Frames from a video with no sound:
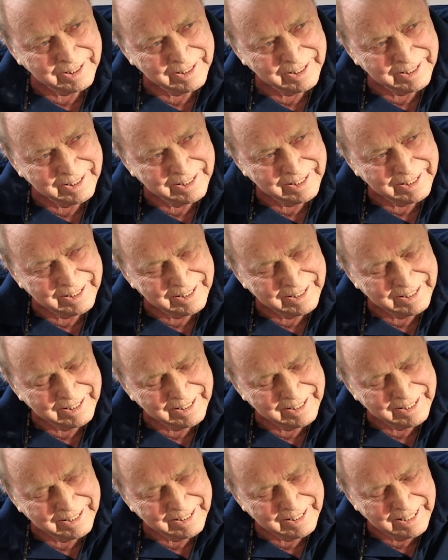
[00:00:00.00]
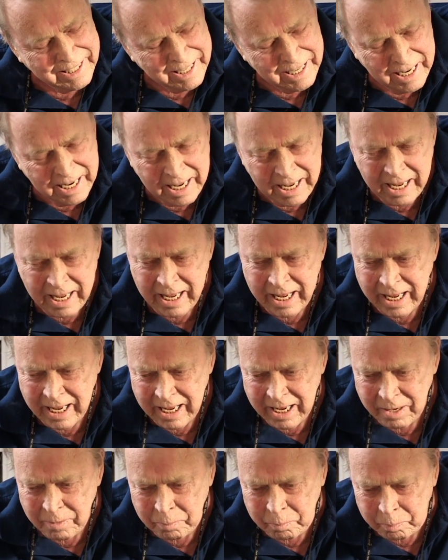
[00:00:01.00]
Right.
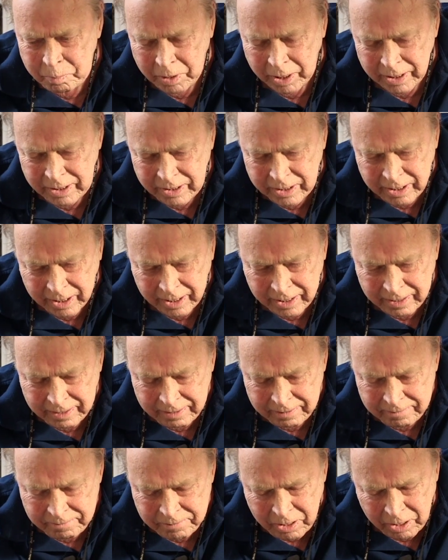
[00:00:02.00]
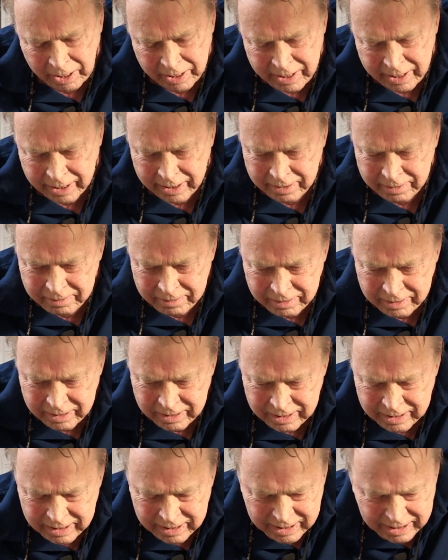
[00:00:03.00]
But uh, no, I think,
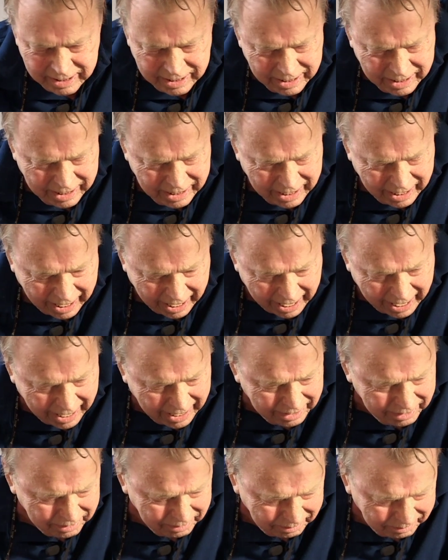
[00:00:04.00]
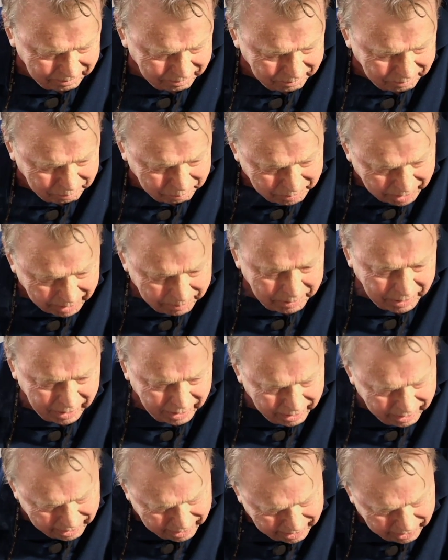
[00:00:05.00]
and
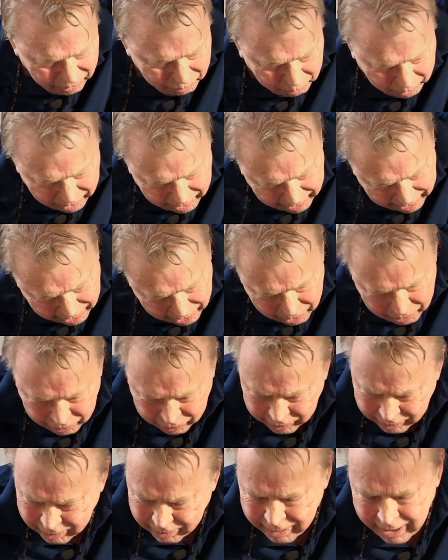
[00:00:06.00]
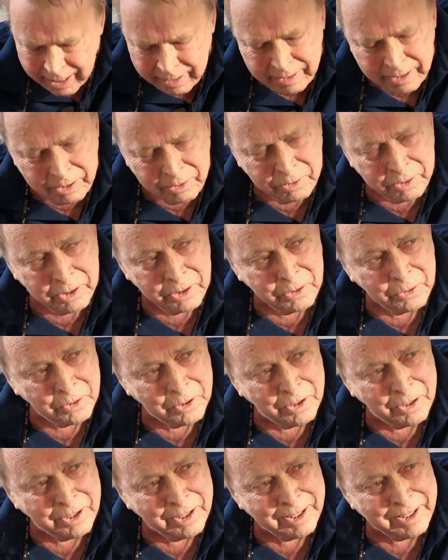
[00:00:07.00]
maybe he's one of the ghosts that are knocking on the
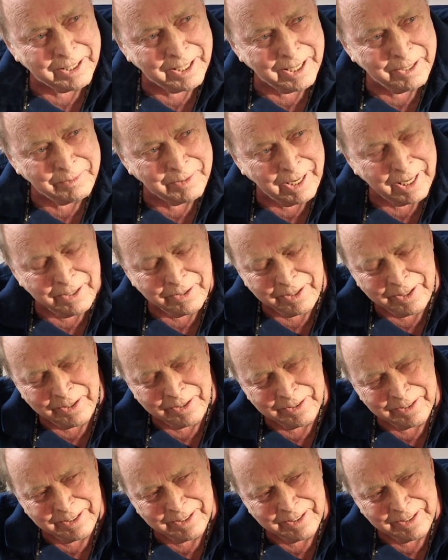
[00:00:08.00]
door all the time. I don't know.